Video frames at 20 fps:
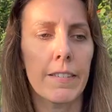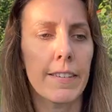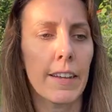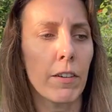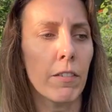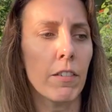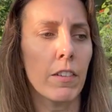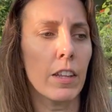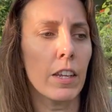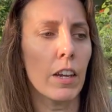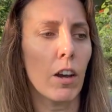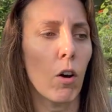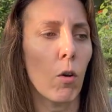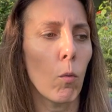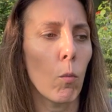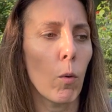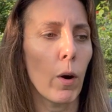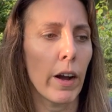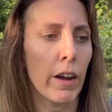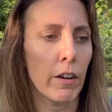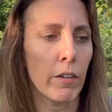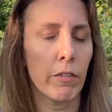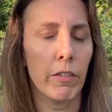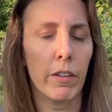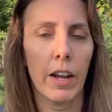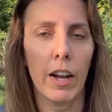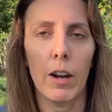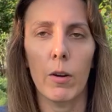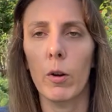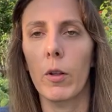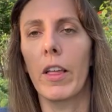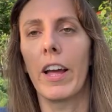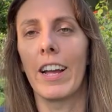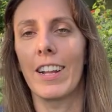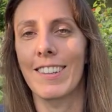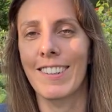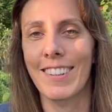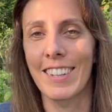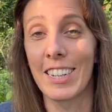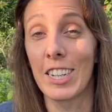definitely a wildflower
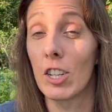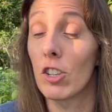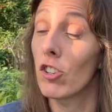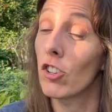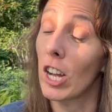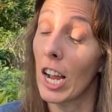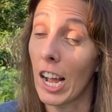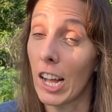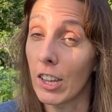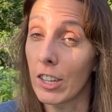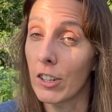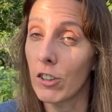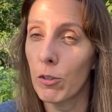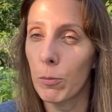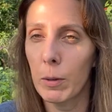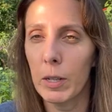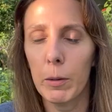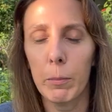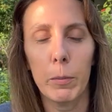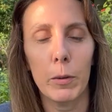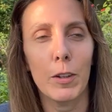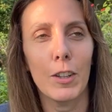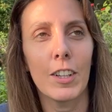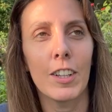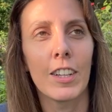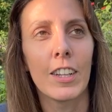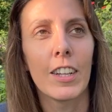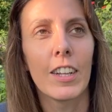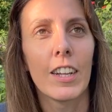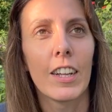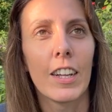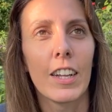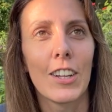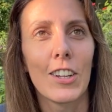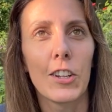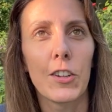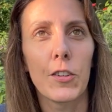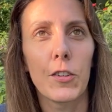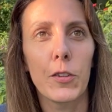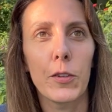that's going to challenge people
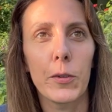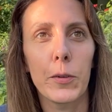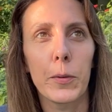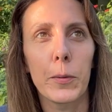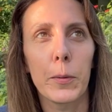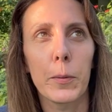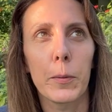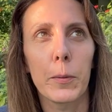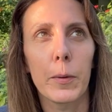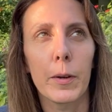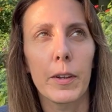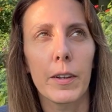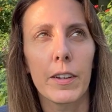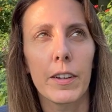to,